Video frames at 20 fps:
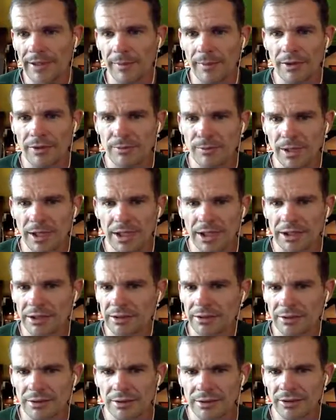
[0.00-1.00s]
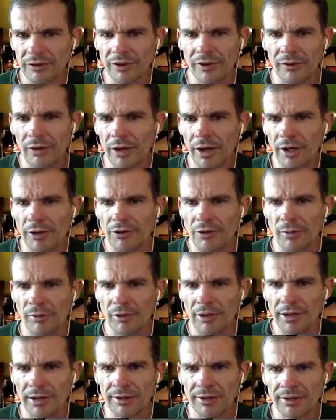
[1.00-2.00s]
that much money doesn't have hydro
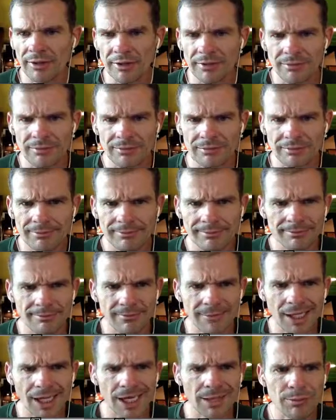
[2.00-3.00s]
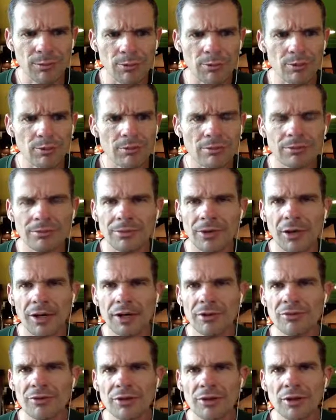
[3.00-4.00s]
brakes, cable,
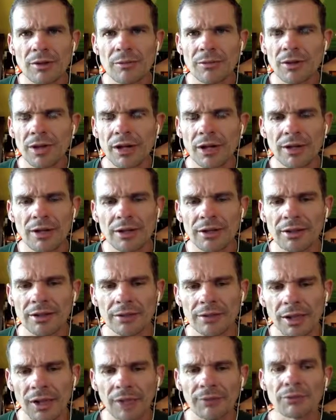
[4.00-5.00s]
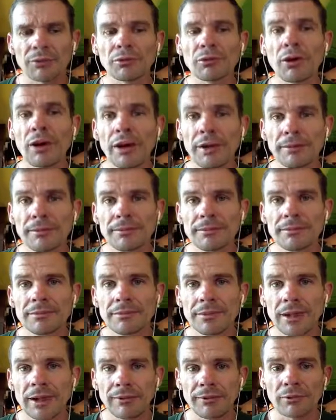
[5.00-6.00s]
hydro combo. I don't know. I'd have to
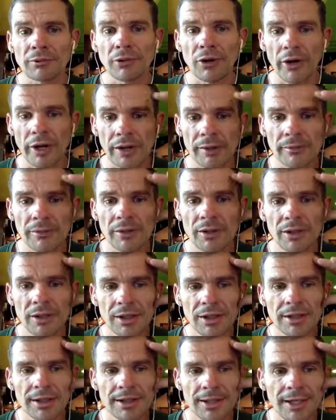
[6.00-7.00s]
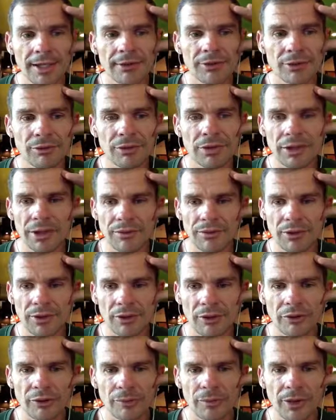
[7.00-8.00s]
ride them to really give an
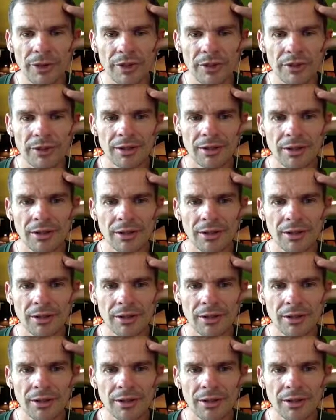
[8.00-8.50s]
honest opinion.